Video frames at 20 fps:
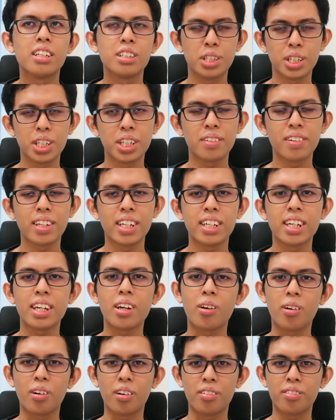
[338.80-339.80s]
3
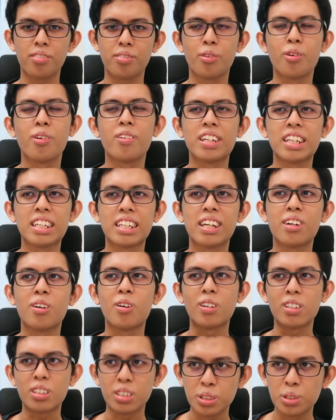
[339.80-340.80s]
ringgit or 4 ringgit
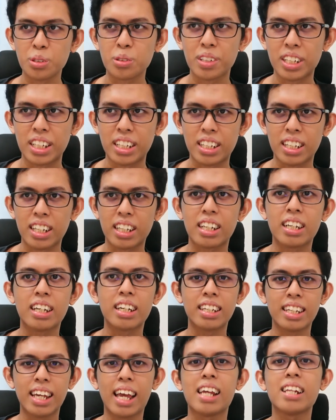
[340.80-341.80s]
or 2 ringgit.
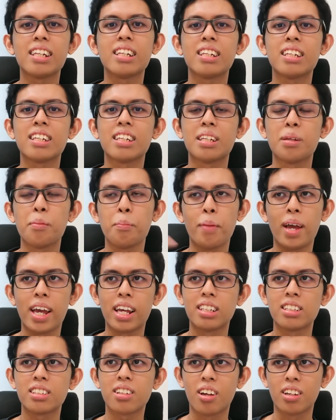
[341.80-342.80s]
Again,
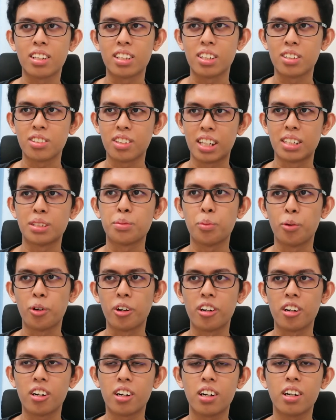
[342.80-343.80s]
depends on the
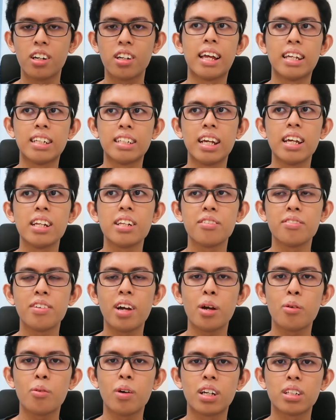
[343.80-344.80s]
transporter. And then if
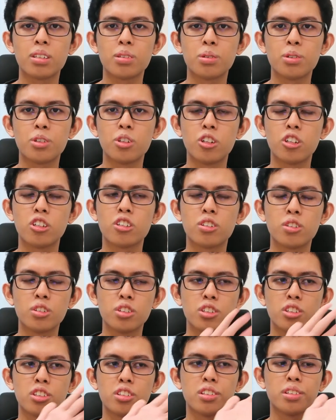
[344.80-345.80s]
I want to go
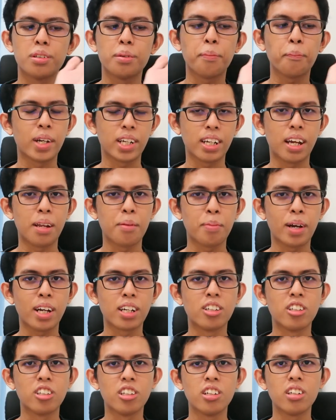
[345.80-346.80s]
to Pekan
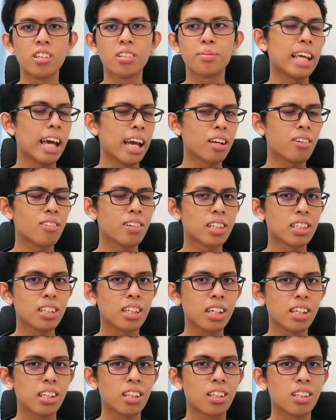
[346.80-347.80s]
Pagoh, 10
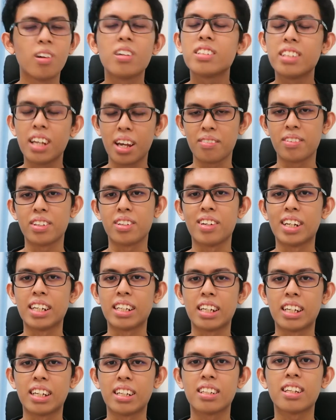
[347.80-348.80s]
ringgit or 7
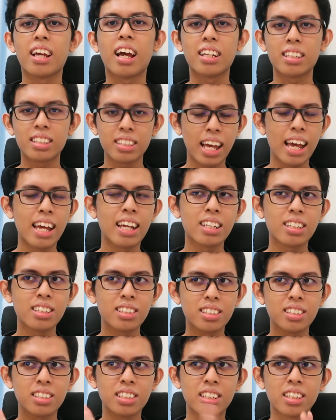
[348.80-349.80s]
ringgit. Yeah,
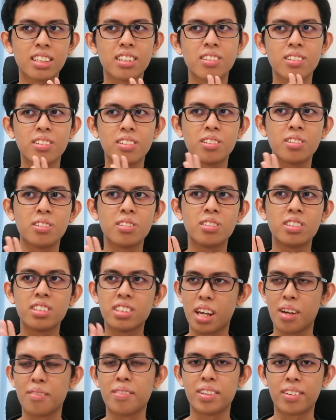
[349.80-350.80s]
10 to
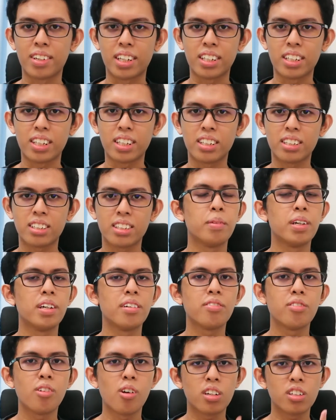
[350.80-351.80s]
7 ringgit.
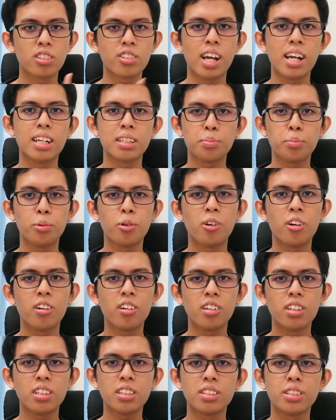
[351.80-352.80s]
But for
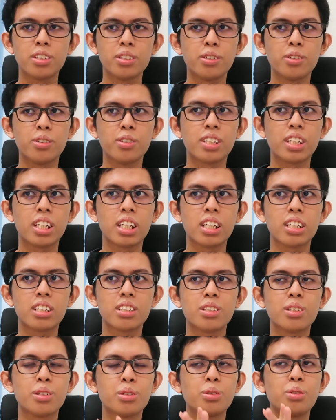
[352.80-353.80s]
transporters, you
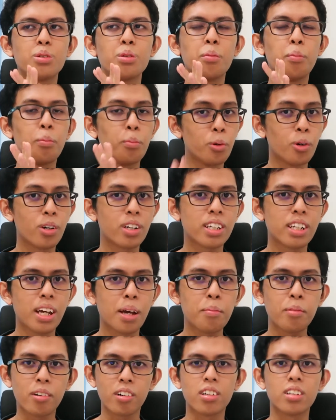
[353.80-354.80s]
need to book
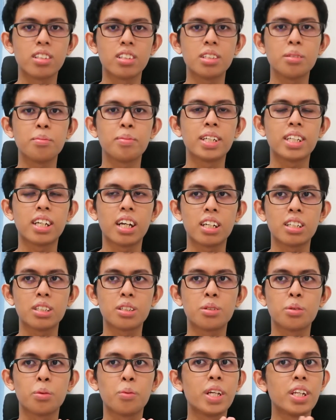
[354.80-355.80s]
them early because
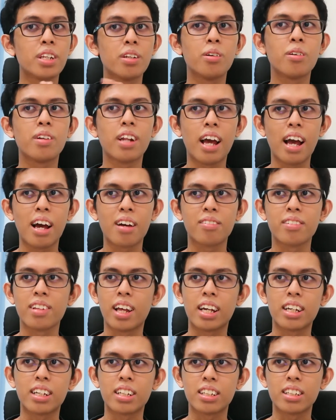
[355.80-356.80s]
we don't have
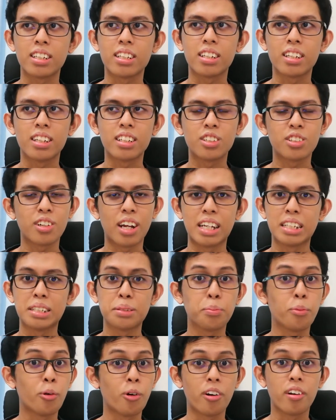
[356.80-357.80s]
like a
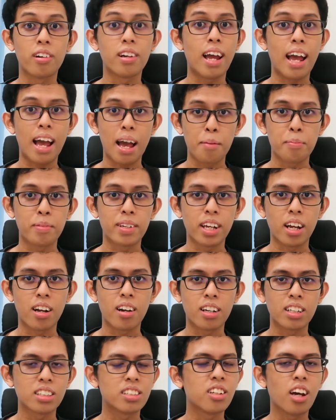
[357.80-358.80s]
transporter app
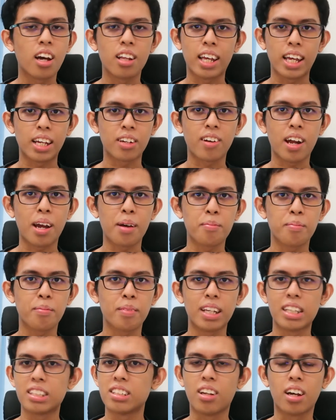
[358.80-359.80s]
there. It's not like Grab.
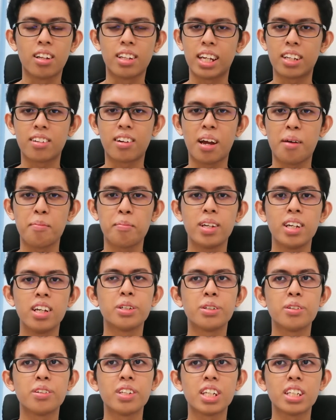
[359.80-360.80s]
It's not like Grab. So
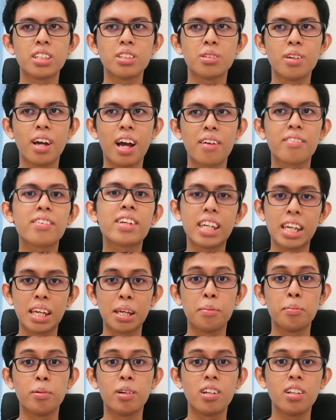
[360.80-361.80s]
you need to have
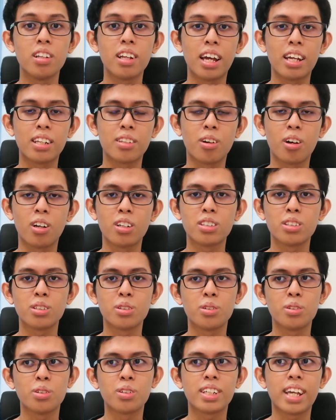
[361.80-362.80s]
cable, and you
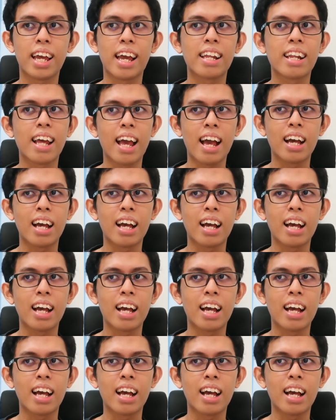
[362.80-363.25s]
also can